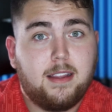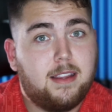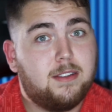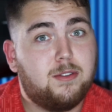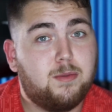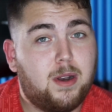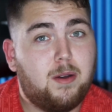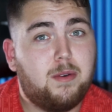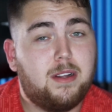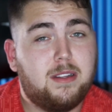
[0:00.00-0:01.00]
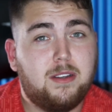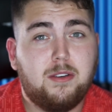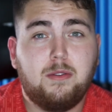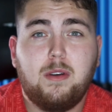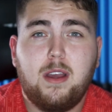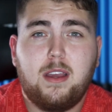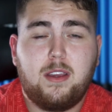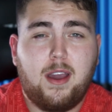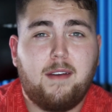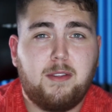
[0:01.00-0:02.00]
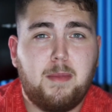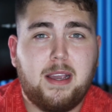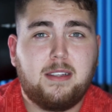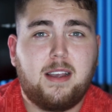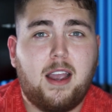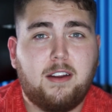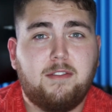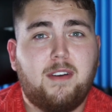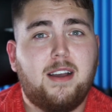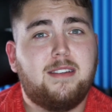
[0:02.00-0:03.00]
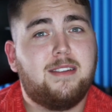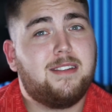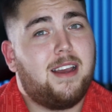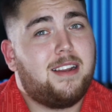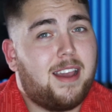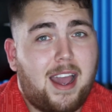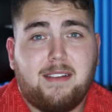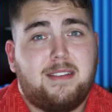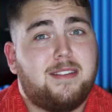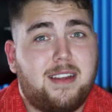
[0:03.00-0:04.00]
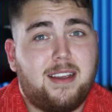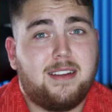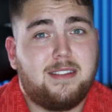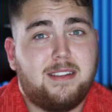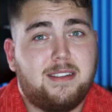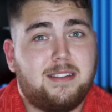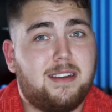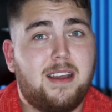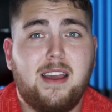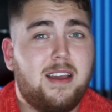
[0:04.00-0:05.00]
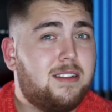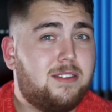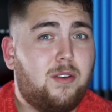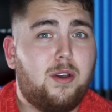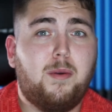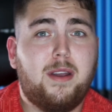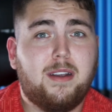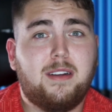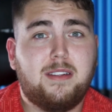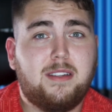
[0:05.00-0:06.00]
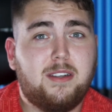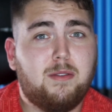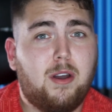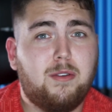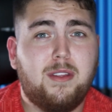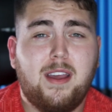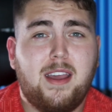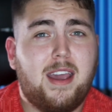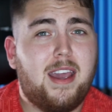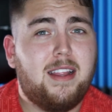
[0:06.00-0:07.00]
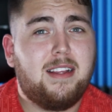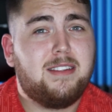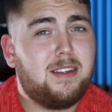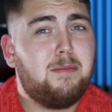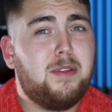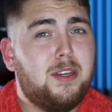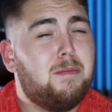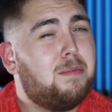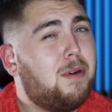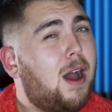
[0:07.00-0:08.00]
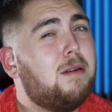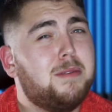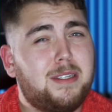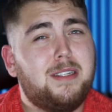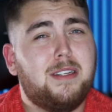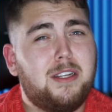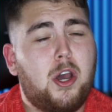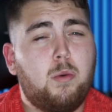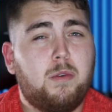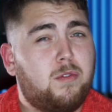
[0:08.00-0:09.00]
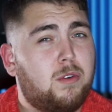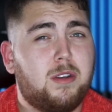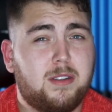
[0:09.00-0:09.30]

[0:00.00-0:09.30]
this is what I want to do. You have to make sacrifices and you have to stay consistent. It's the only way you're going to see growth. And that's something you probably need to know before you